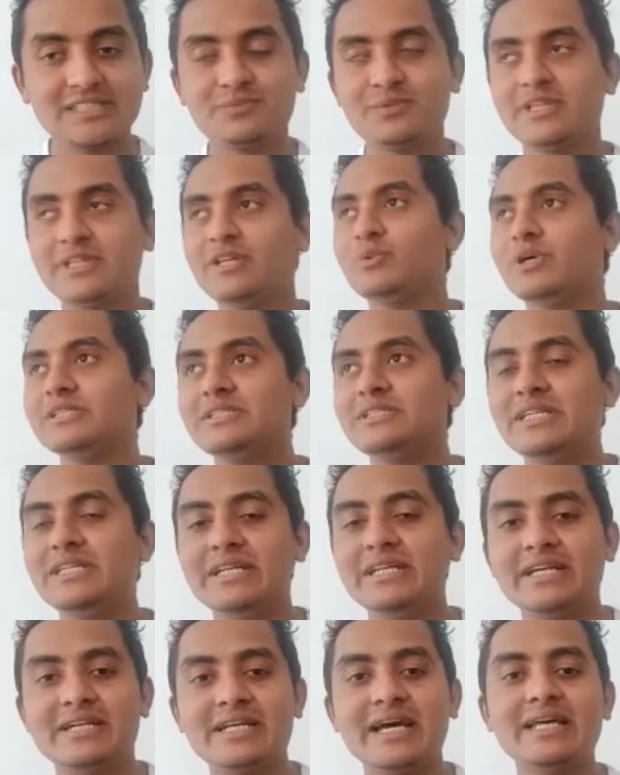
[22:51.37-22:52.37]
but then once they
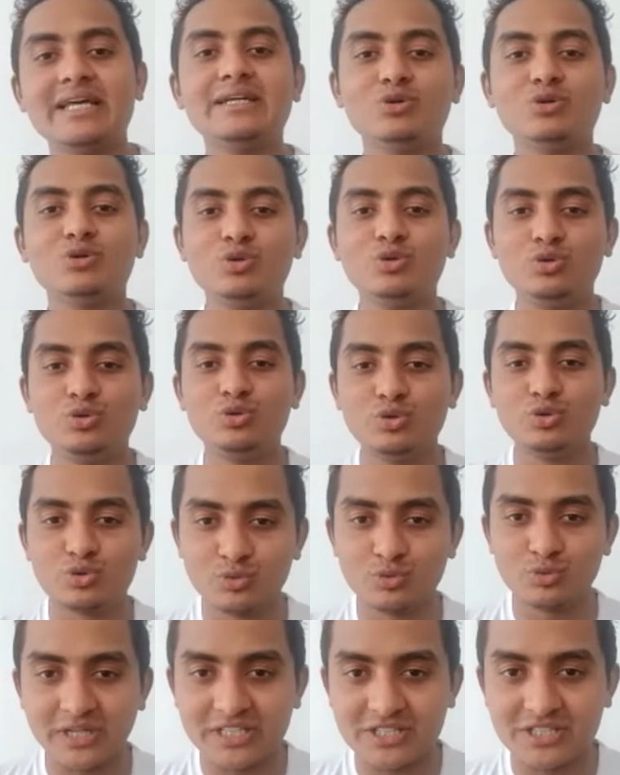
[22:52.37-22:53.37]
retire, they don't do too
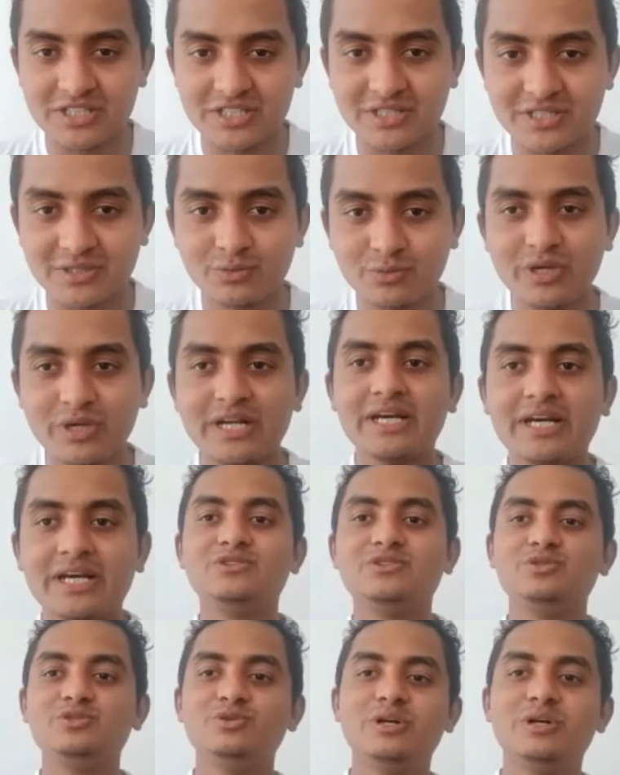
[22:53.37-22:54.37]
much.
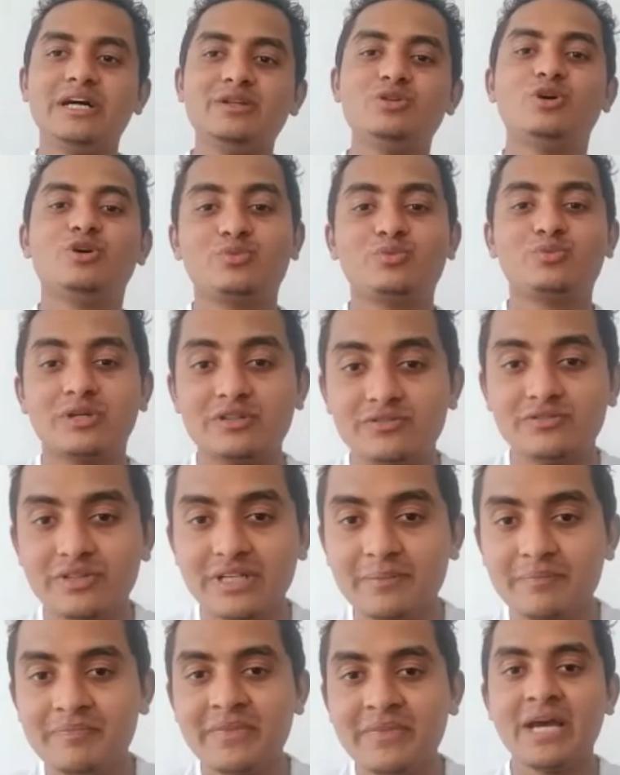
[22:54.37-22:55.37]
Whereas you are not one of
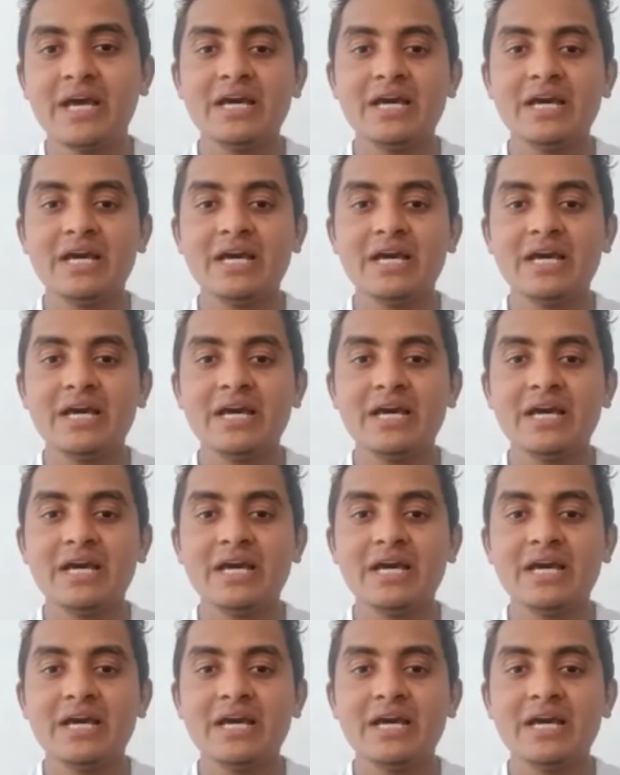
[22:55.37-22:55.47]
them.